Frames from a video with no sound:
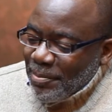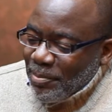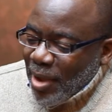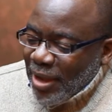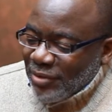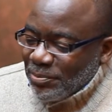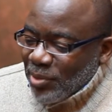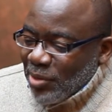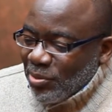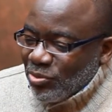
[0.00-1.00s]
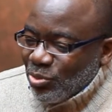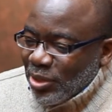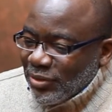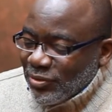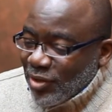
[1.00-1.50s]
my experience
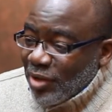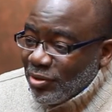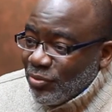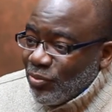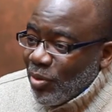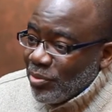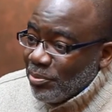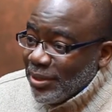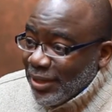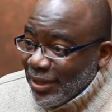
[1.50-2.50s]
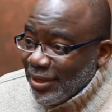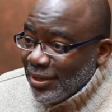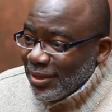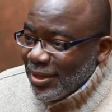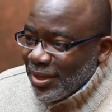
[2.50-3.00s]
really started from the beginning.